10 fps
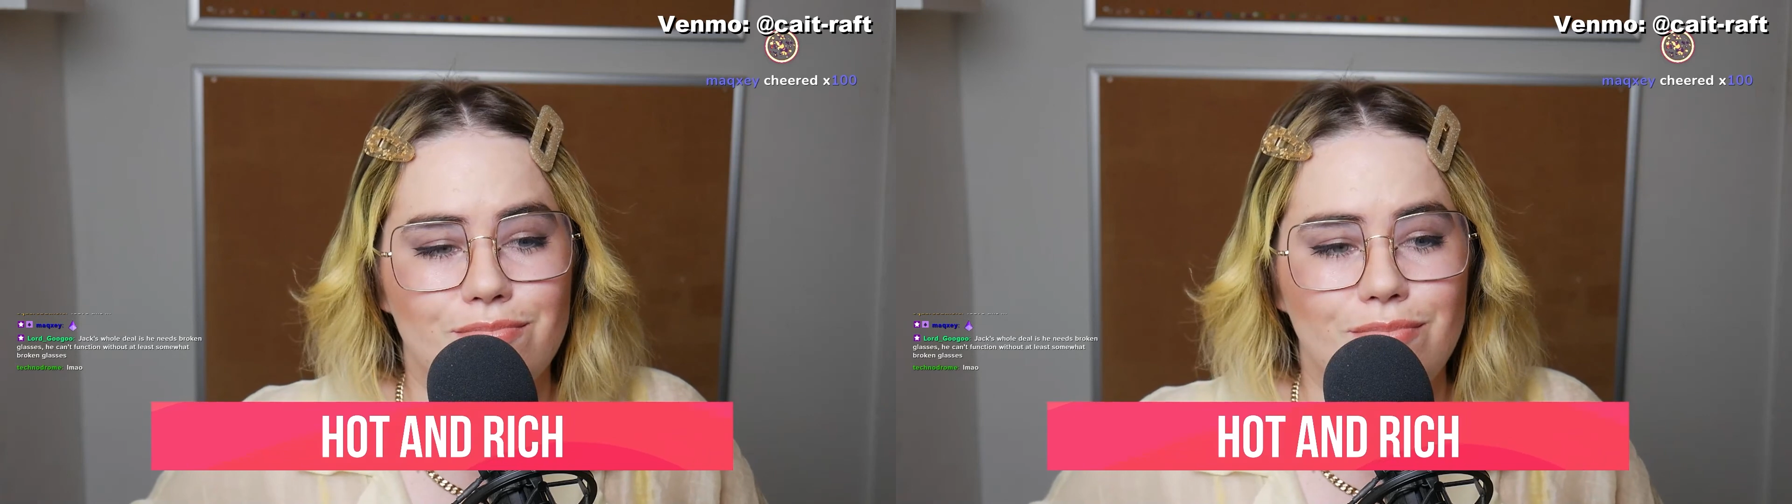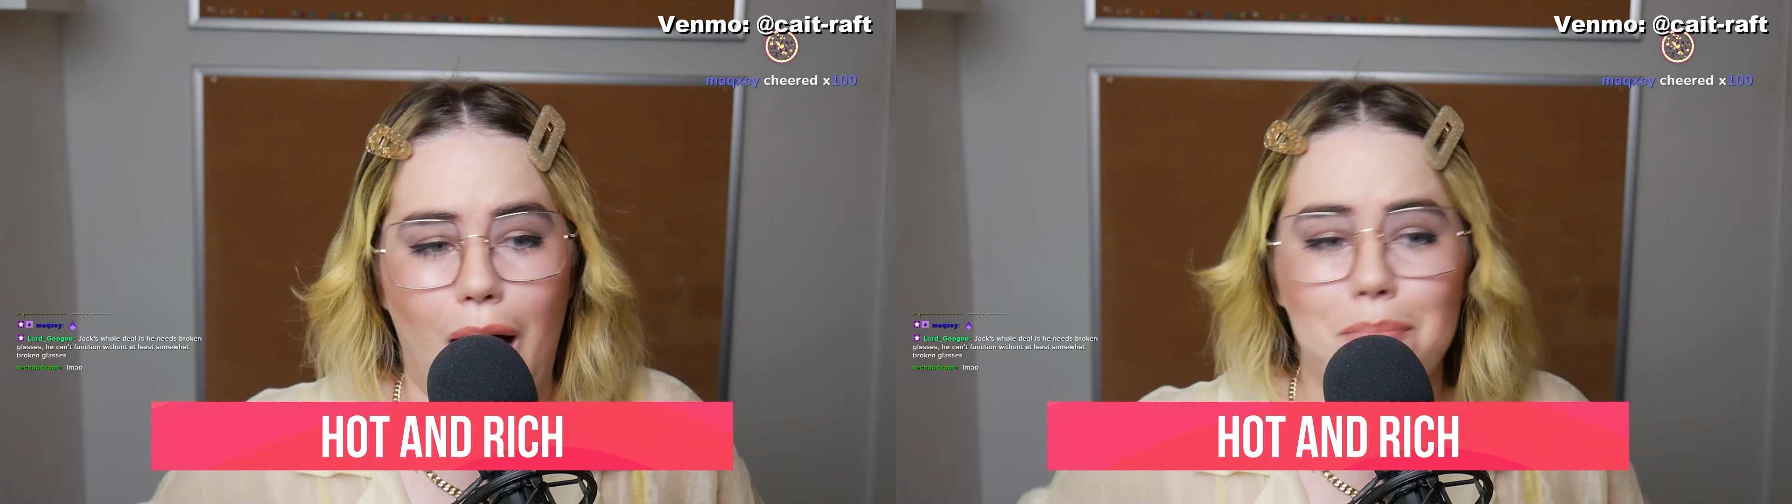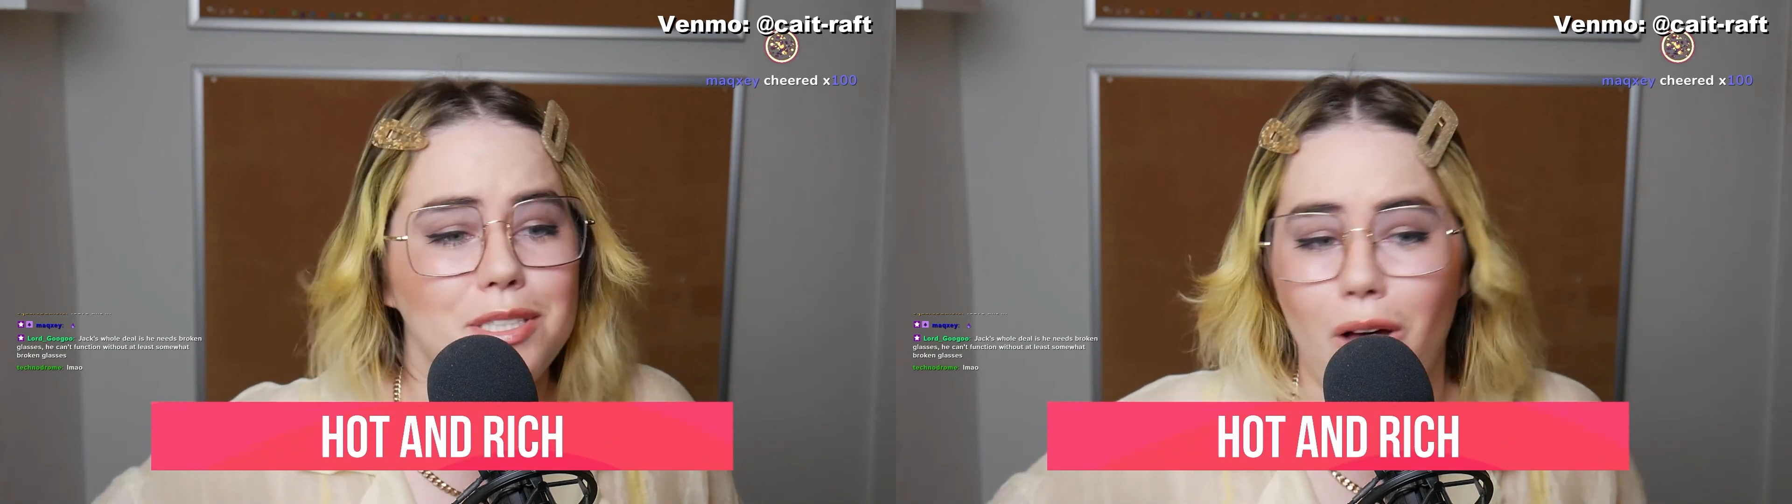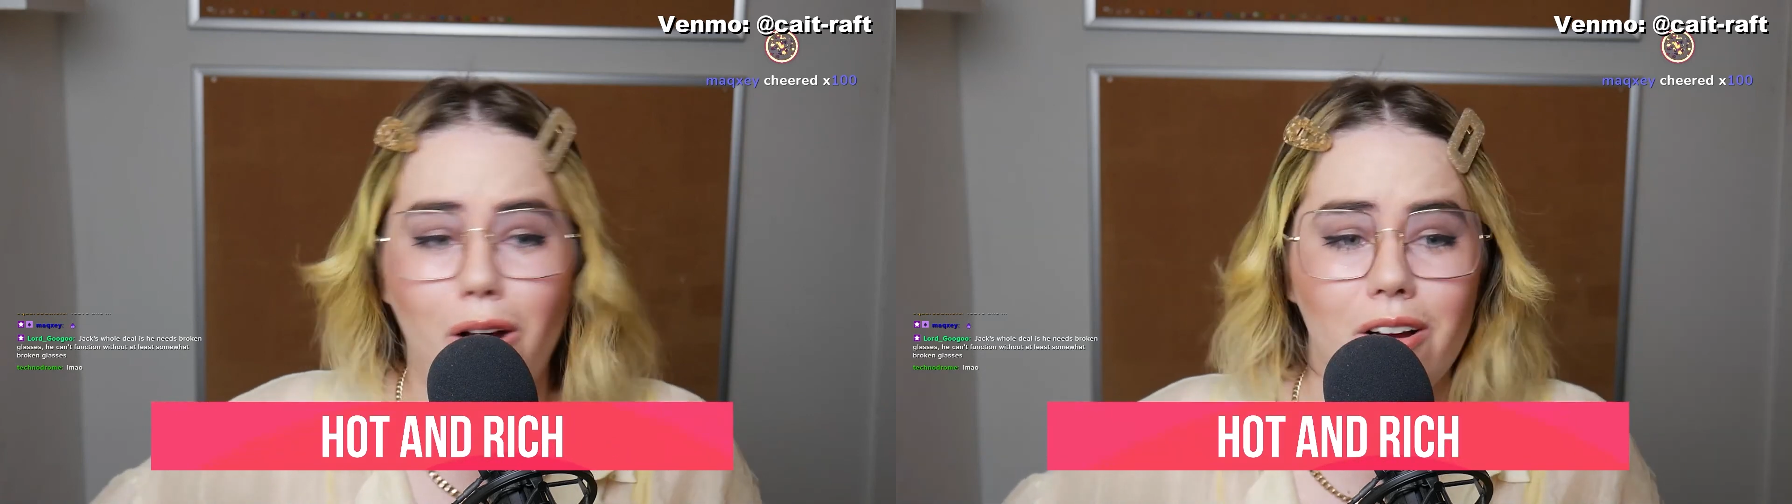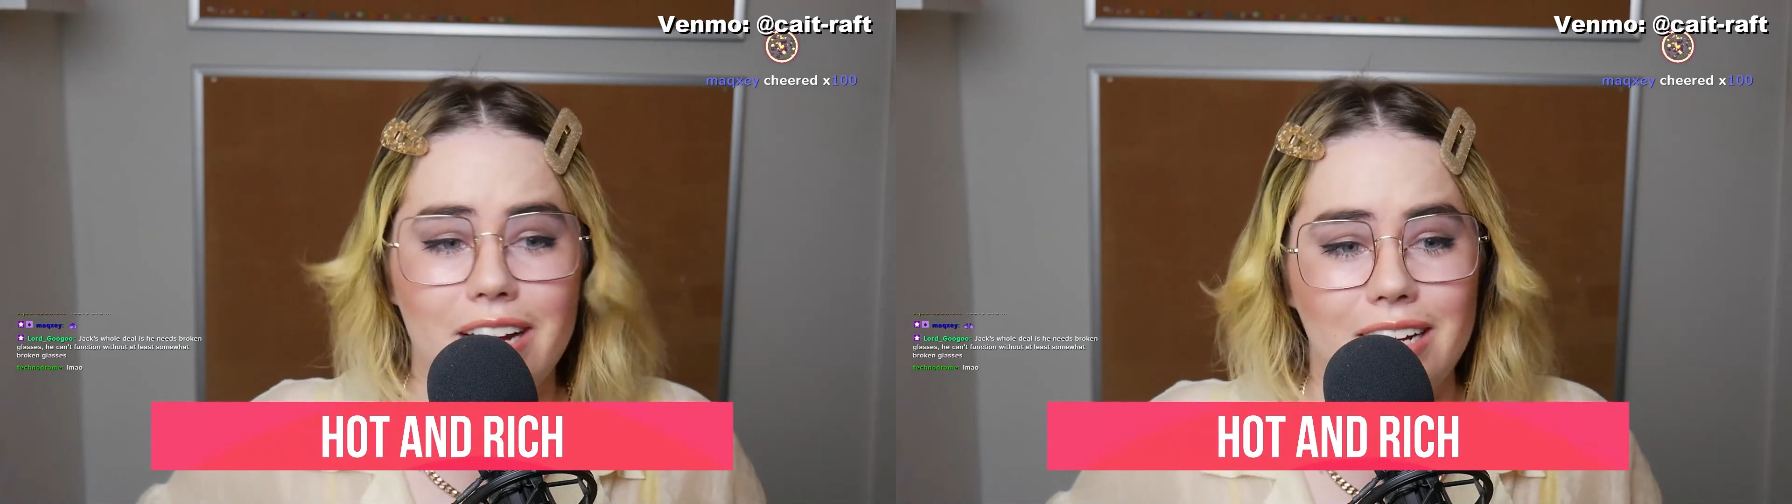I'm
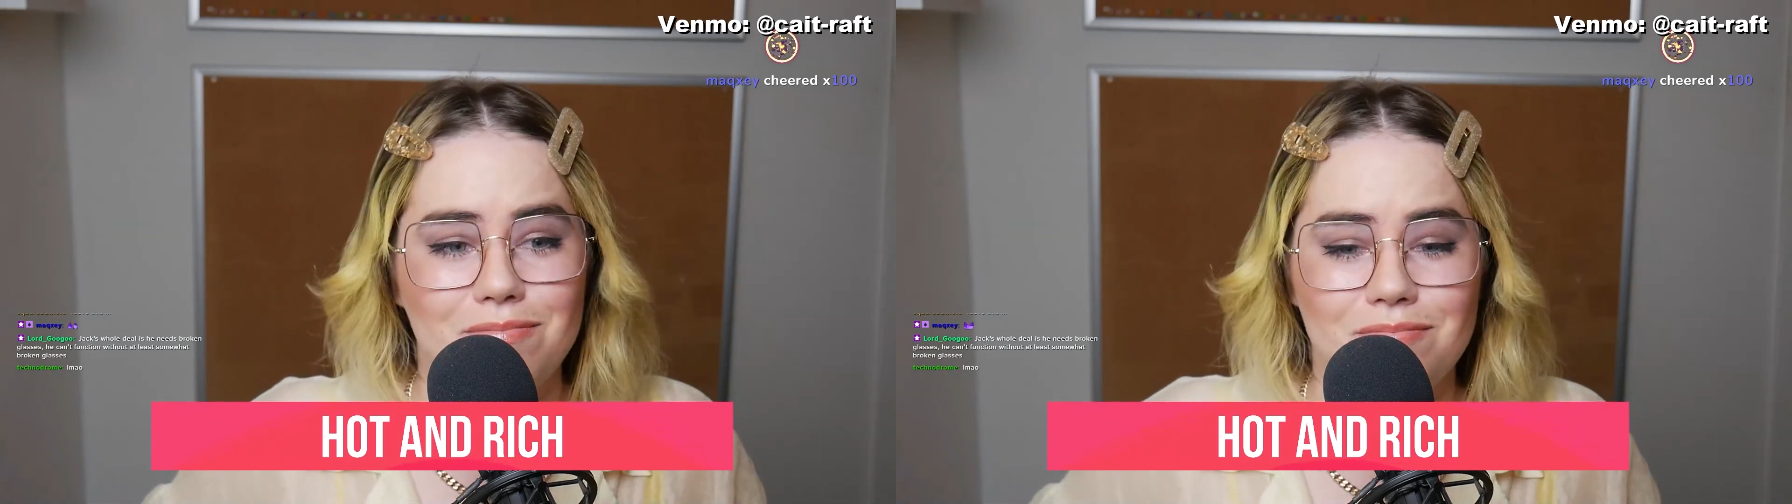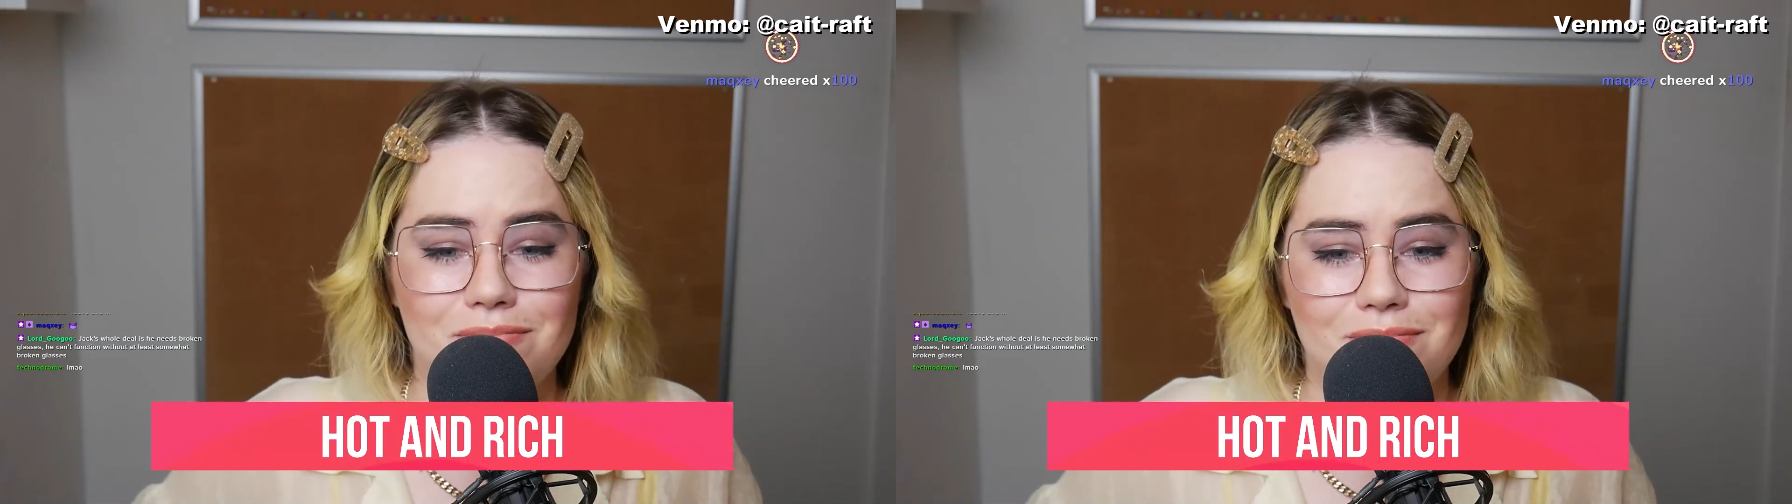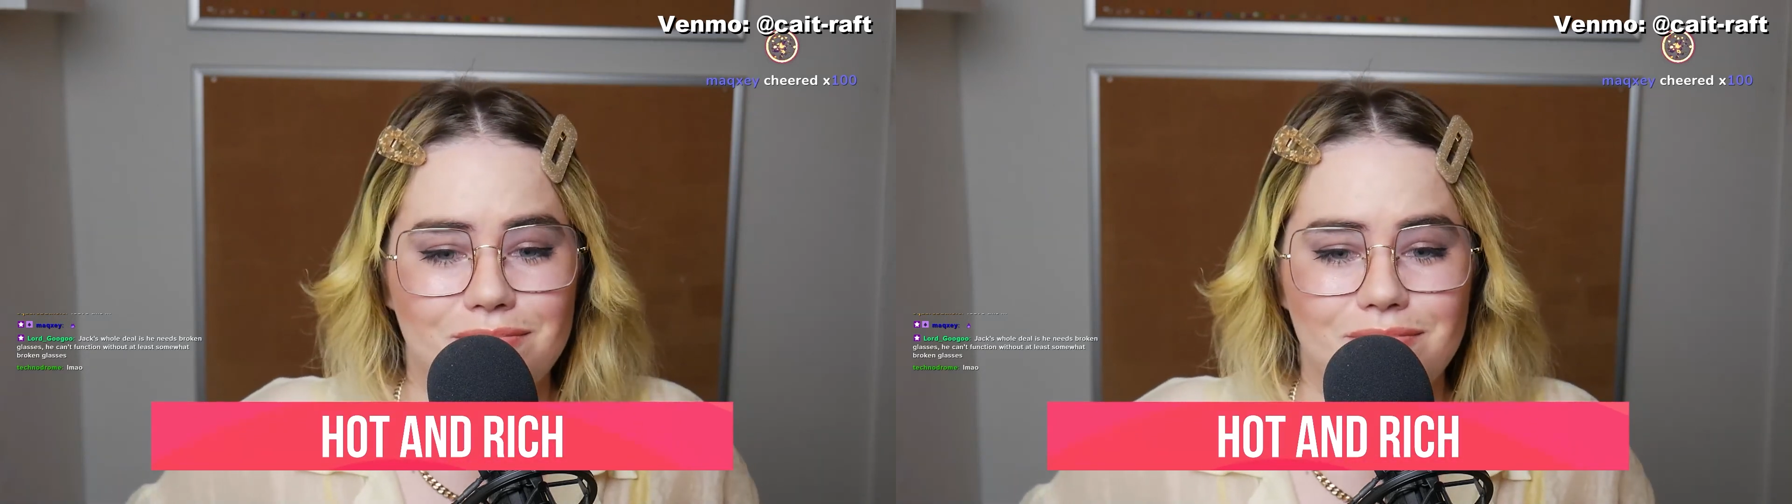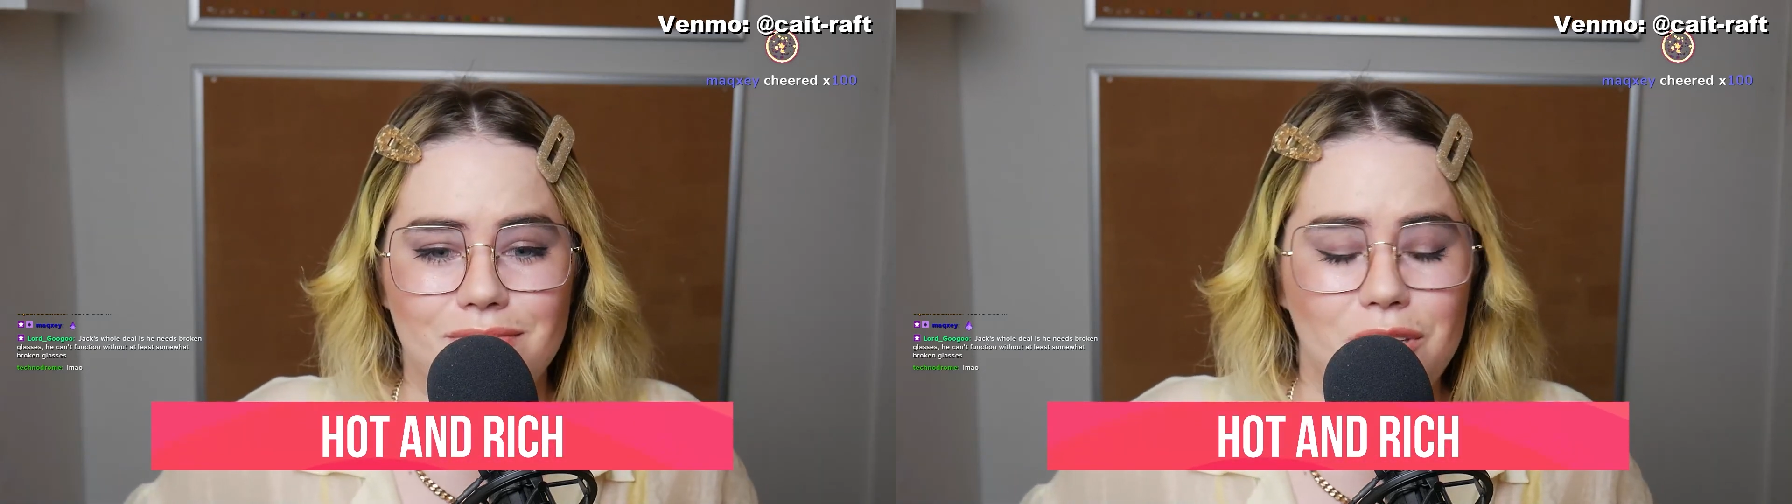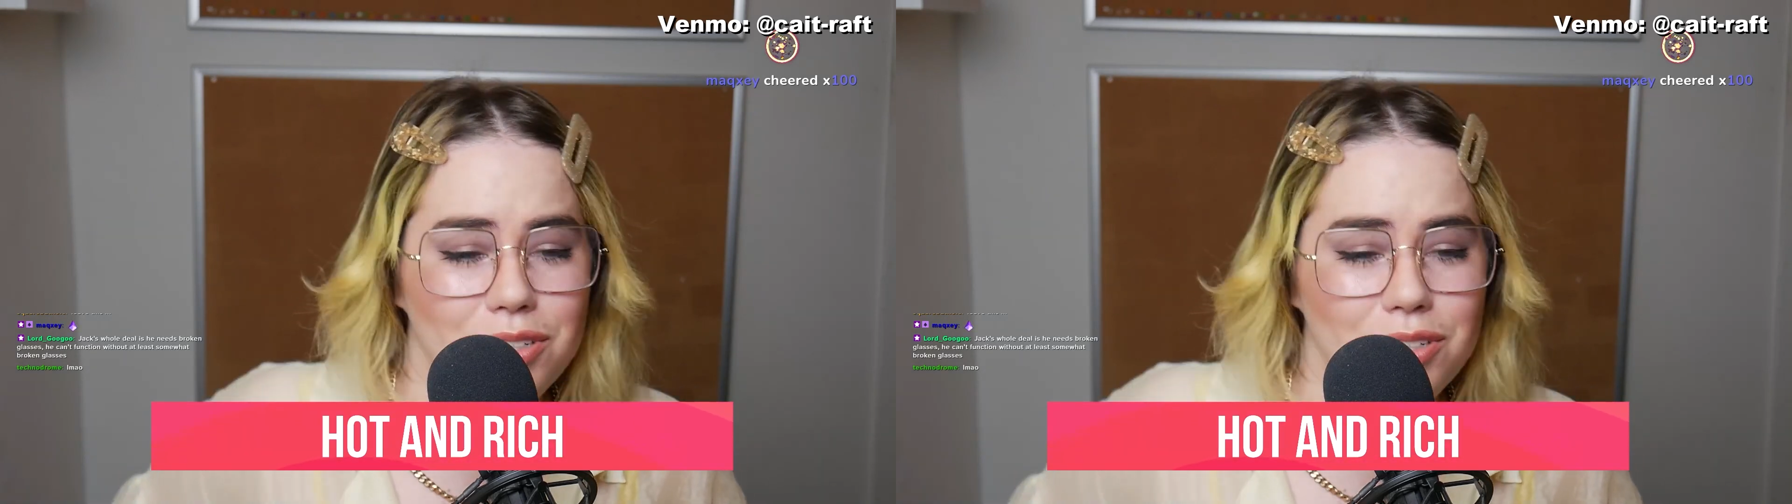sorry. You